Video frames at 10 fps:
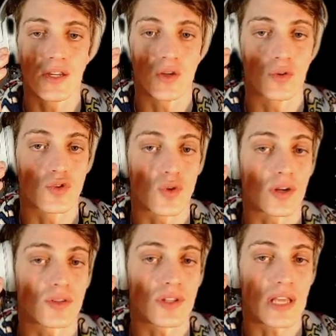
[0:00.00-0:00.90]
your
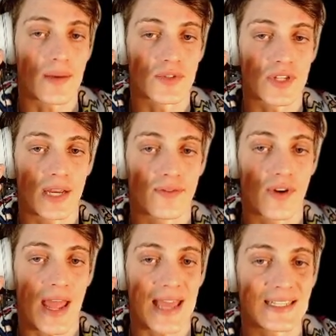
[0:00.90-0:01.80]
trigger to the upside
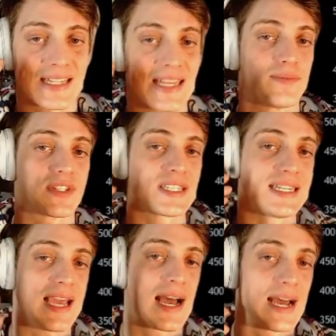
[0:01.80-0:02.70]
for
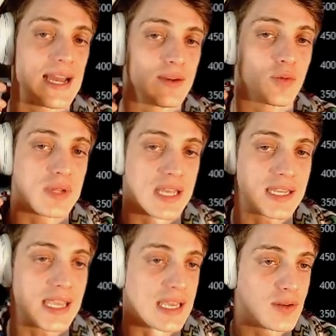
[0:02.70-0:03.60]
SMCI would be a
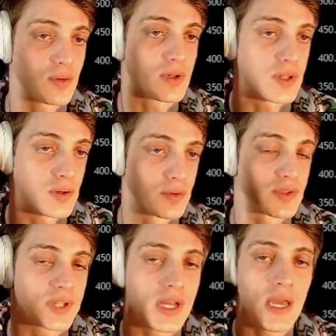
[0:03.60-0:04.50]
candle
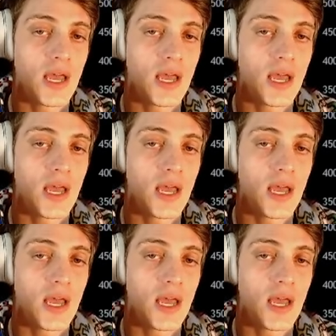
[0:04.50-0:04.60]
close